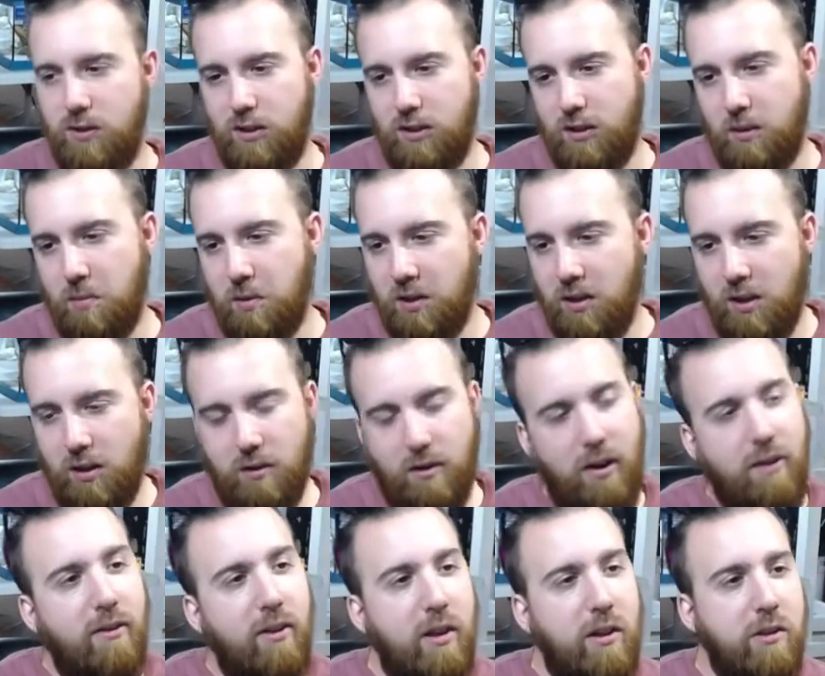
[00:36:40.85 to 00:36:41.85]
and typically I don't
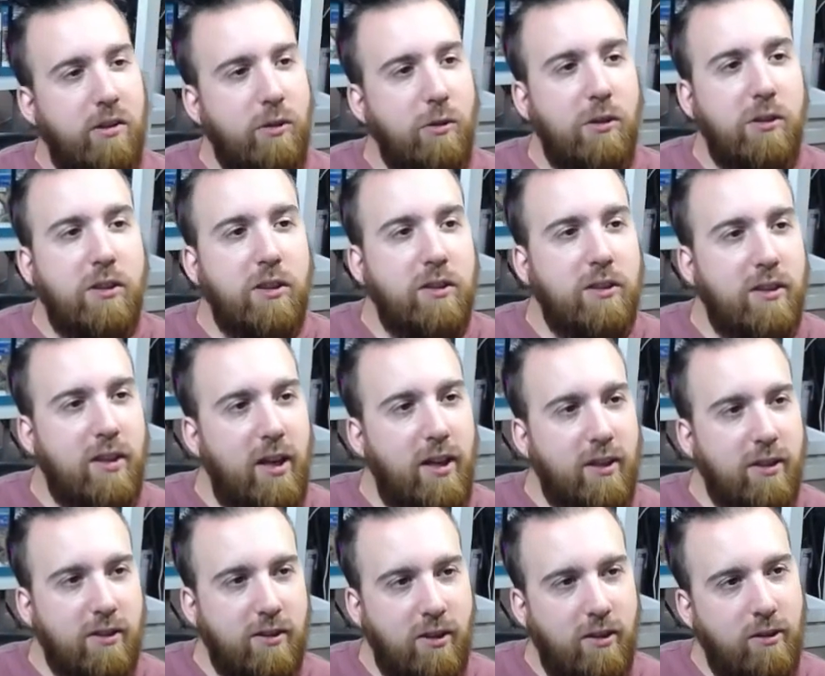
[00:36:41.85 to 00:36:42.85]
have a lot of swords in
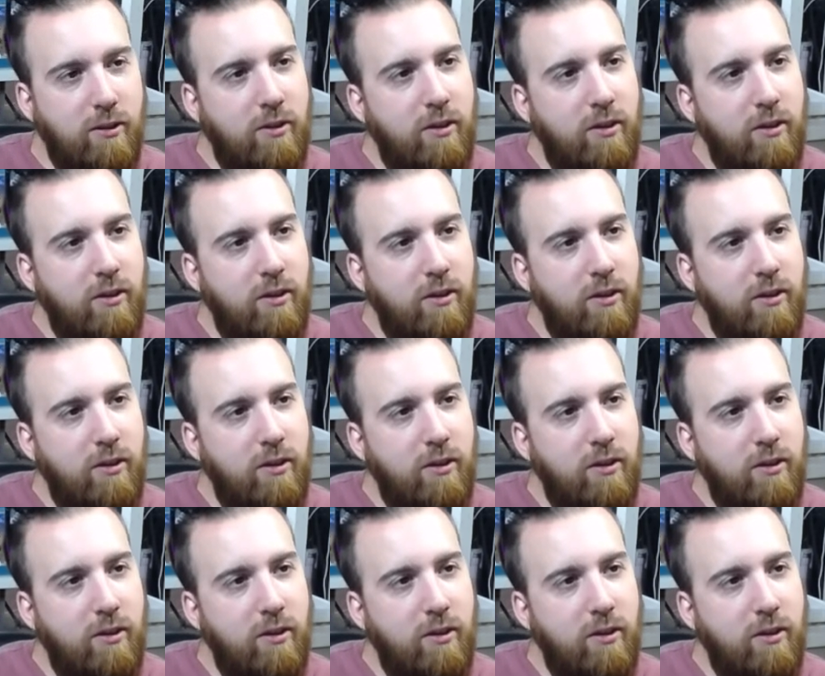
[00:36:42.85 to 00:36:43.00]
stock, so